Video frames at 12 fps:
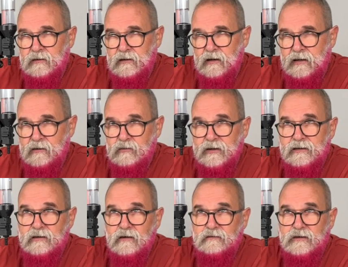
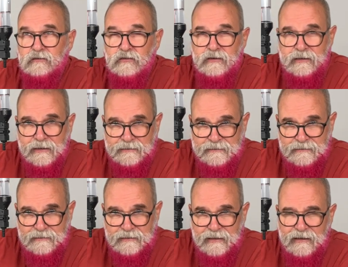liquid, you have different
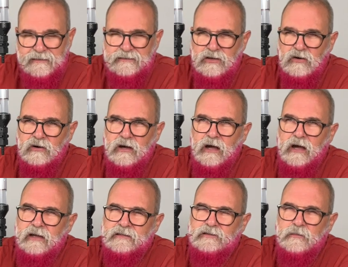density, so
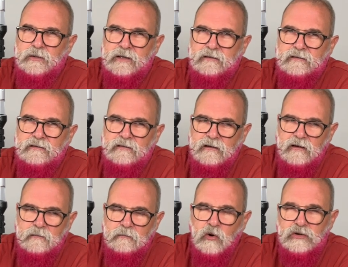it's a
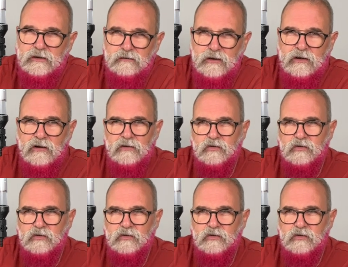bit more difficult